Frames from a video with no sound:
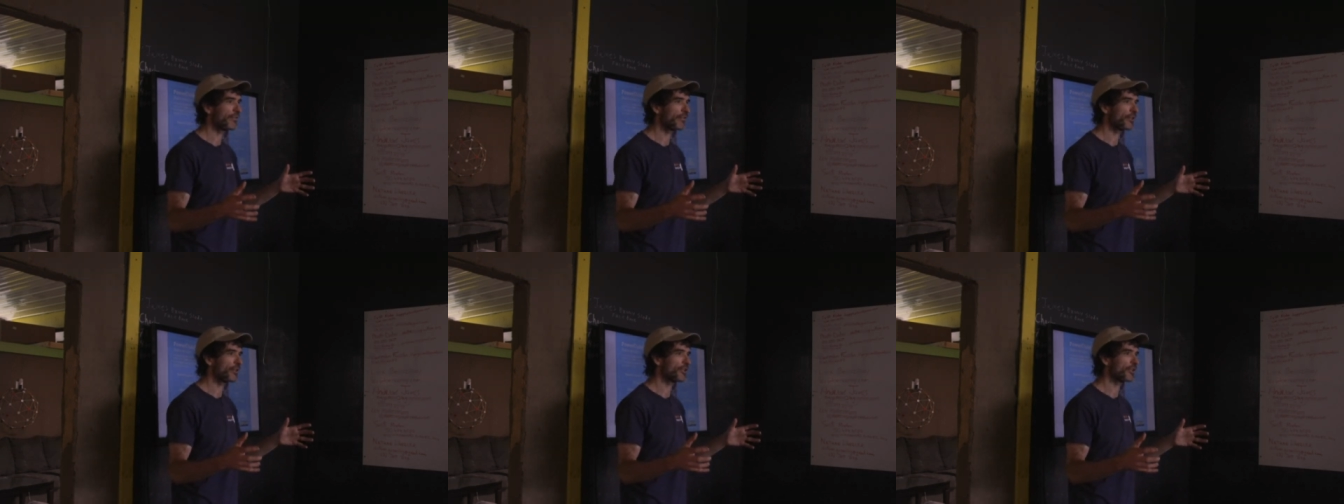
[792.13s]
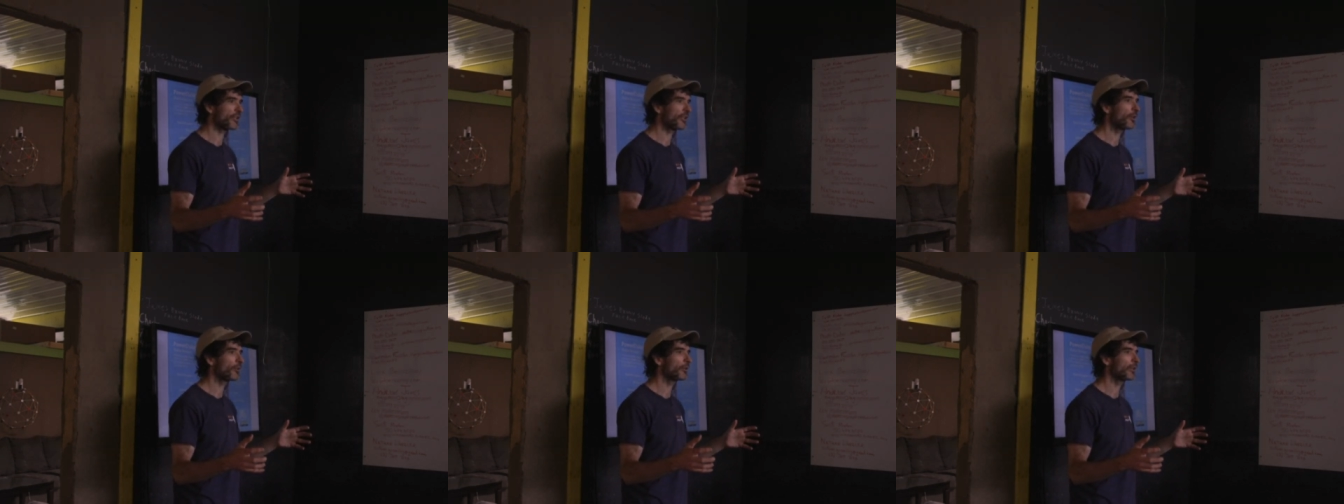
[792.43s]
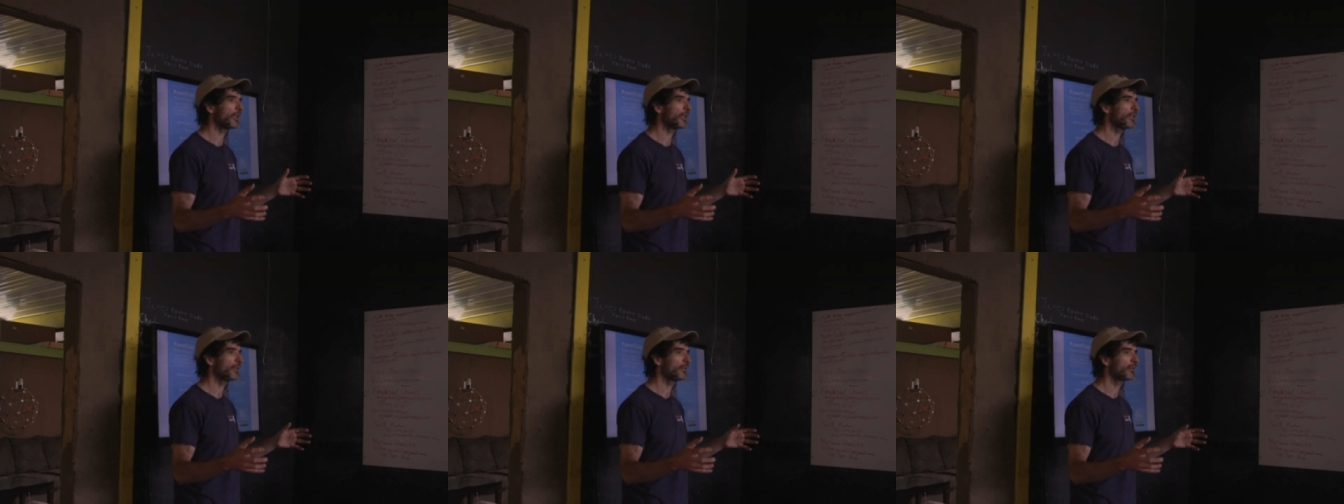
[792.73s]
very
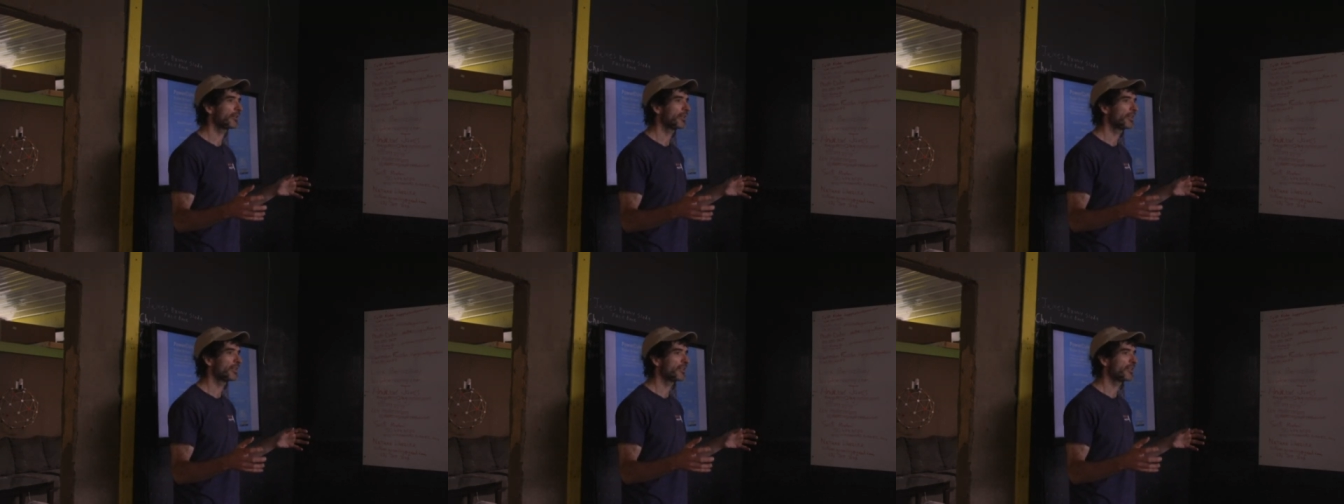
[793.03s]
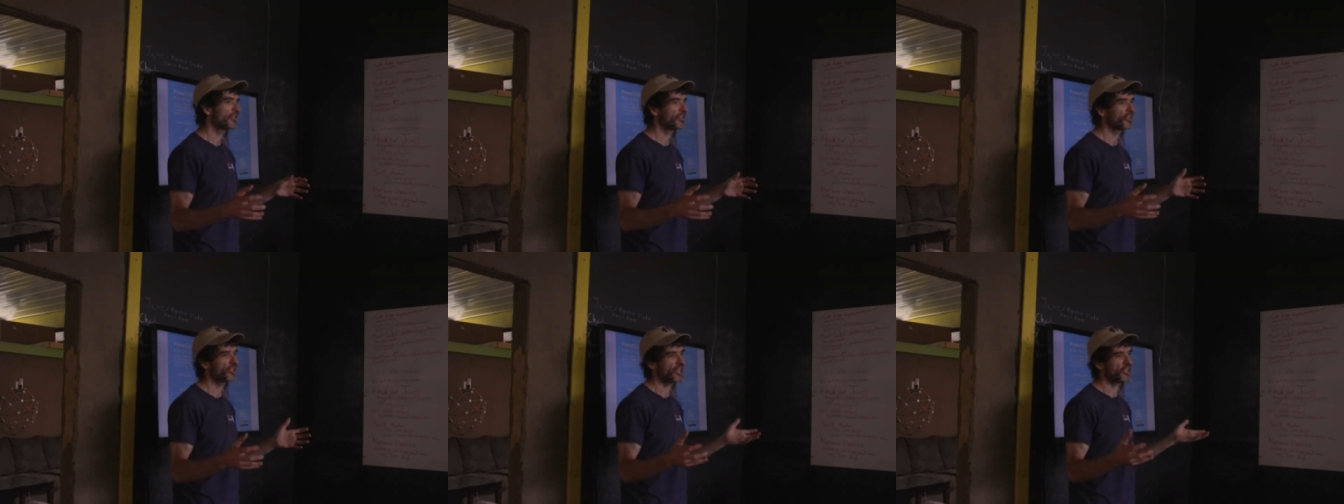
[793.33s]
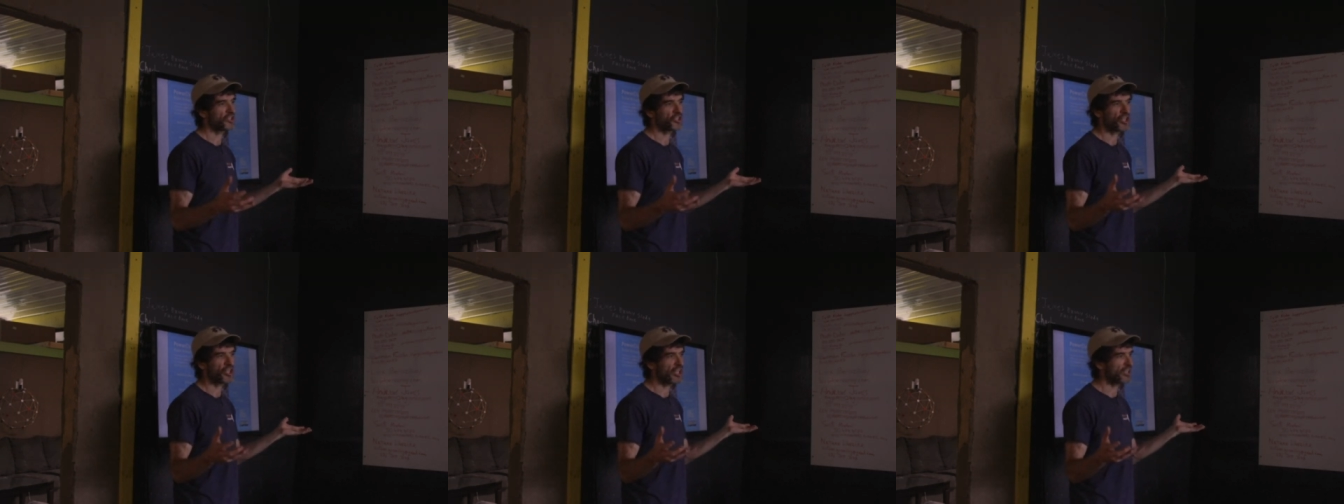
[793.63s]
slowly,
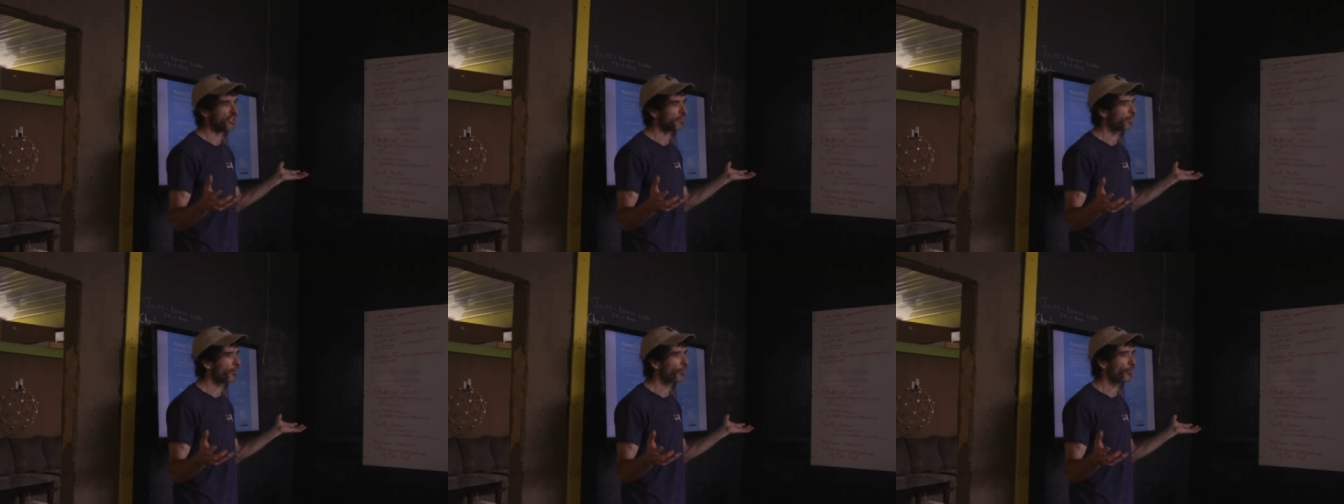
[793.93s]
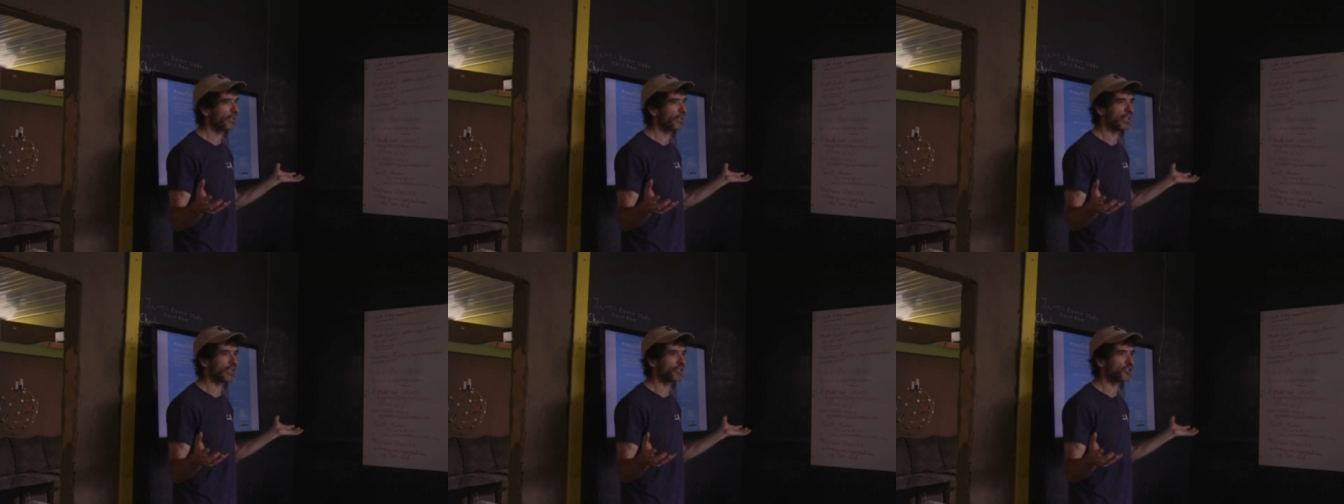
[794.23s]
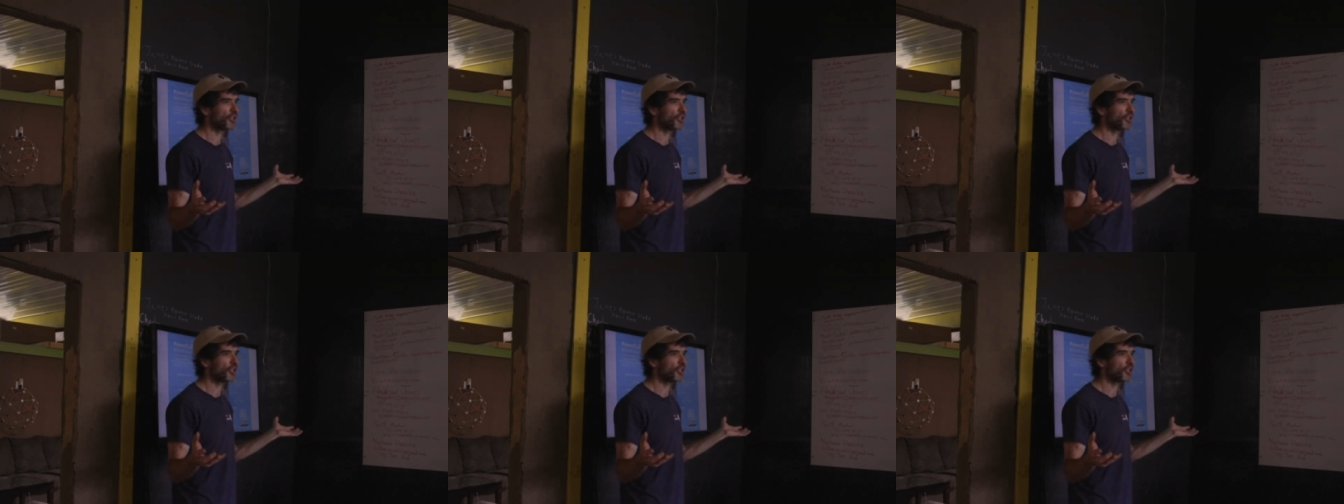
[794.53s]
such as pulling